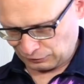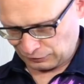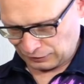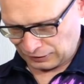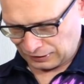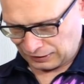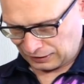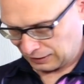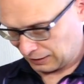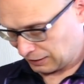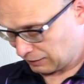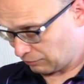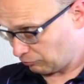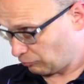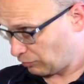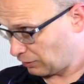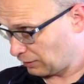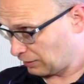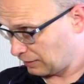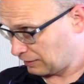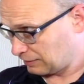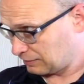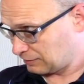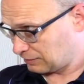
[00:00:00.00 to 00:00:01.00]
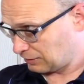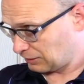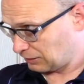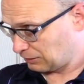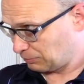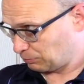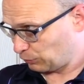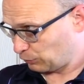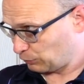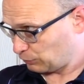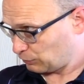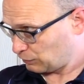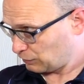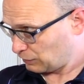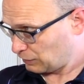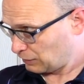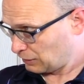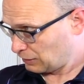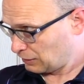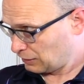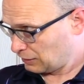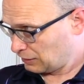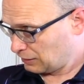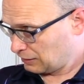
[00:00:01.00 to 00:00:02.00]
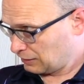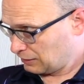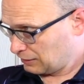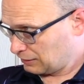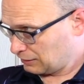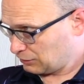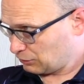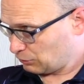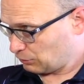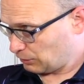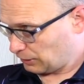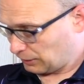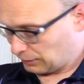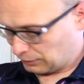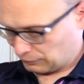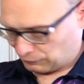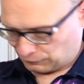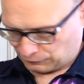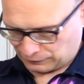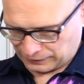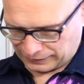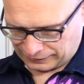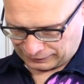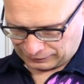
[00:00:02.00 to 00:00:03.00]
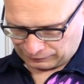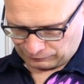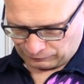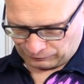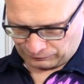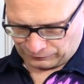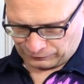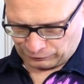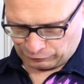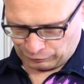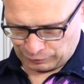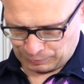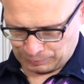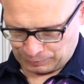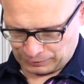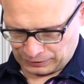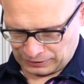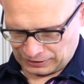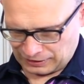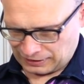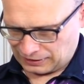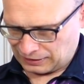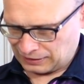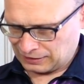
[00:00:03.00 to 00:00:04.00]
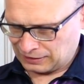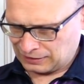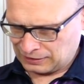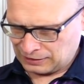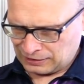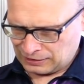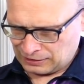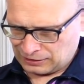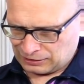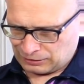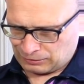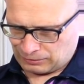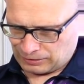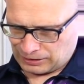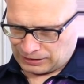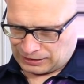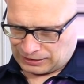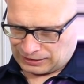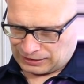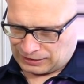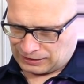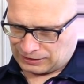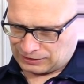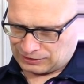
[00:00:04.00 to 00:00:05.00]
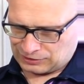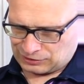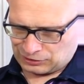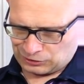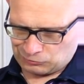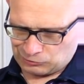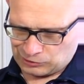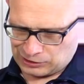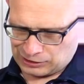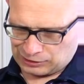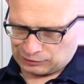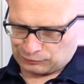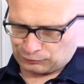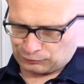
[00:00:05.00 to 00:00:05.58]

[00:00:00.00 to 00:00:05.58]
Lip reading: that you can't release it. But It's quite an effective grip, that. Quite a nice unique